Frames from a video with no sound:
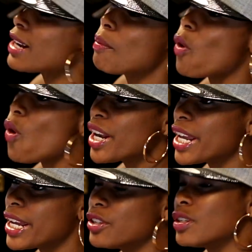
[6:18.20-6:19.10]
in the
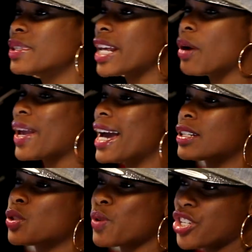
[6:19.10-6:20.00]
morning. You know what I'm saying? We got
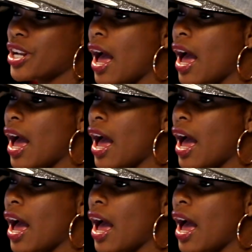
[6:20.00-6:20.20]
to switch it